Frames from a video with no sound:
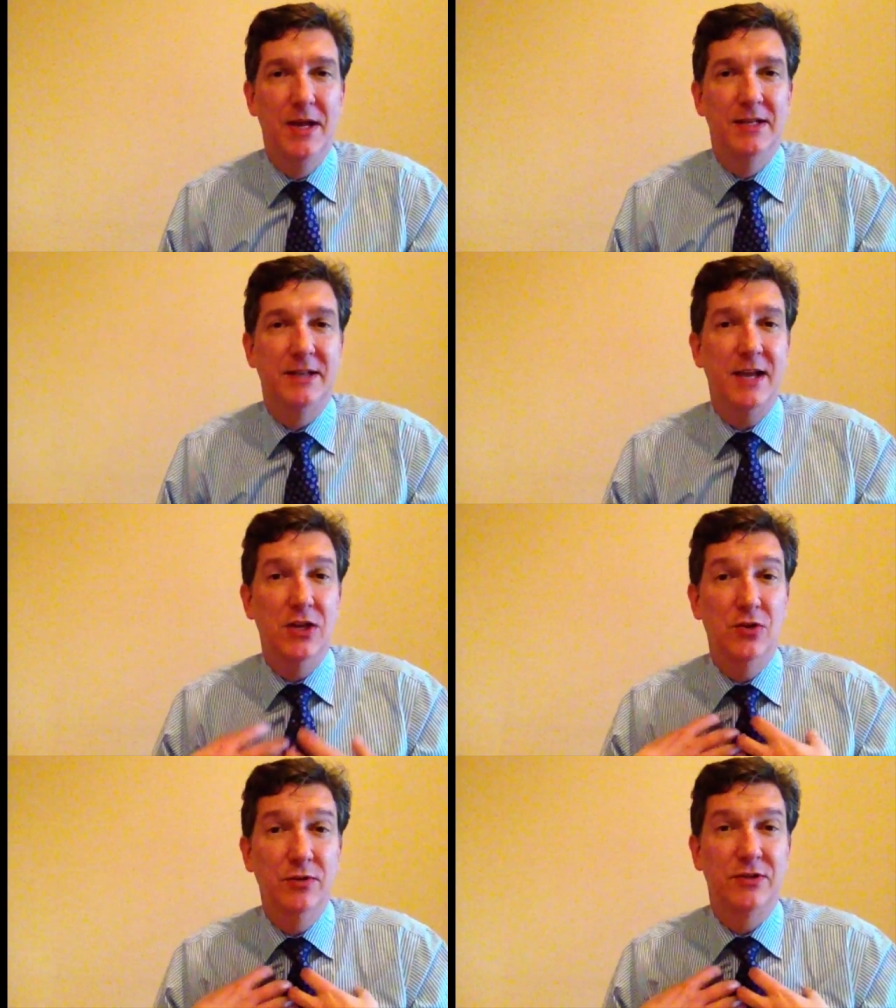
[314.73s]
Say
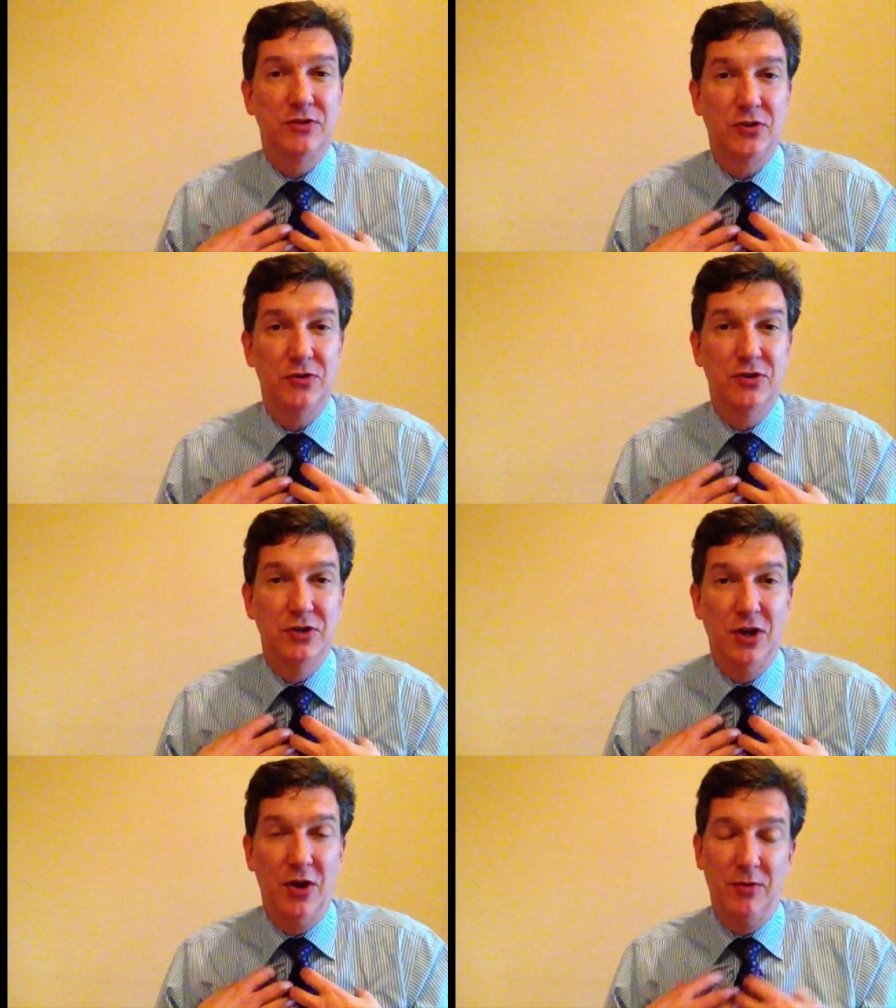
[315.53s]
you as a
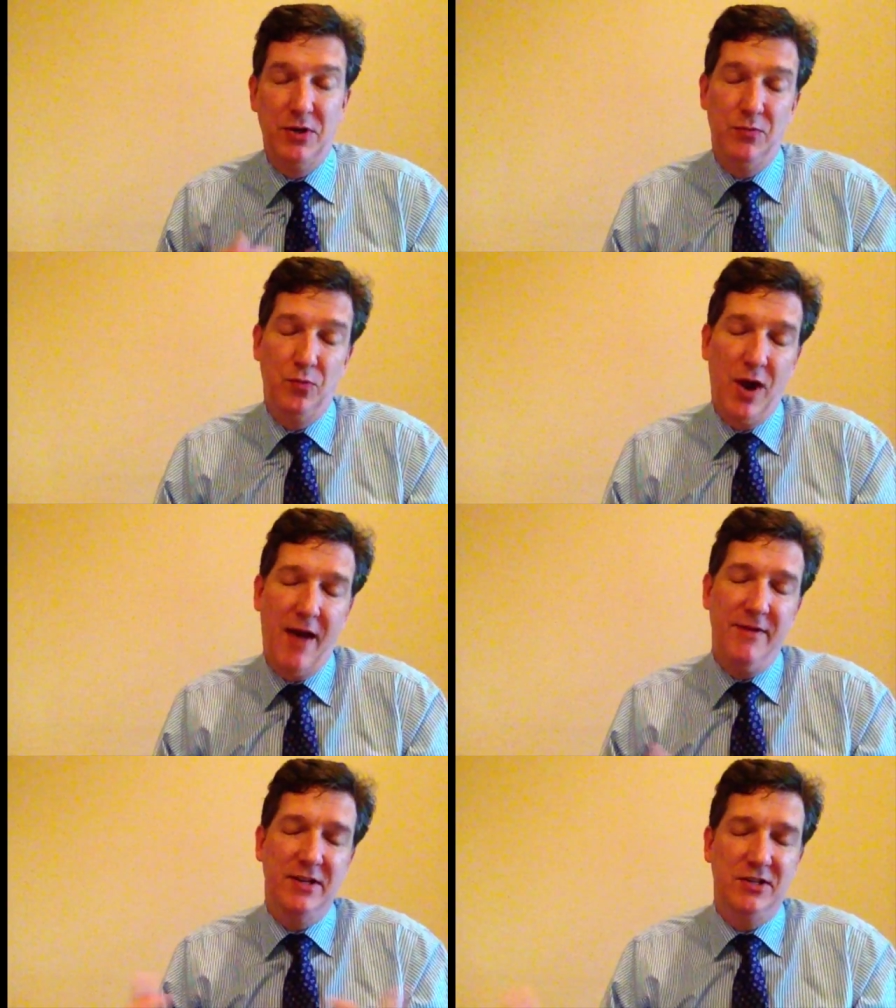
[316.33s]
surgeon know, and we're
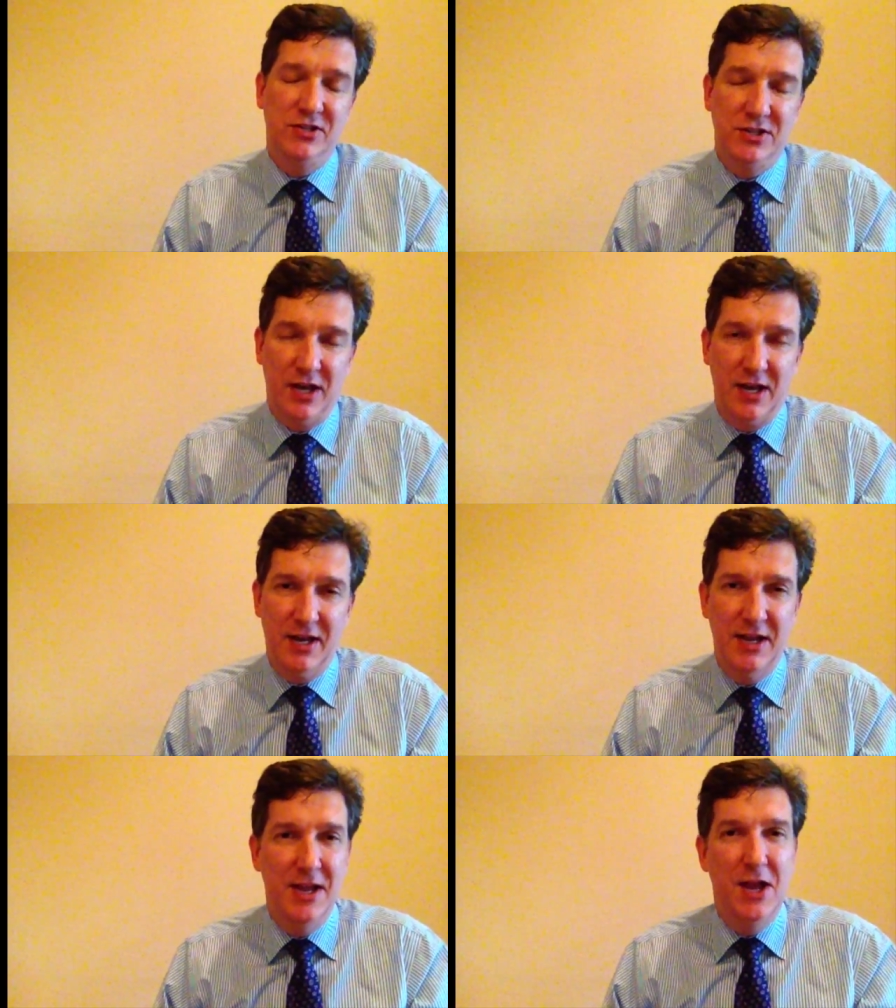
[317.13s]
having a study,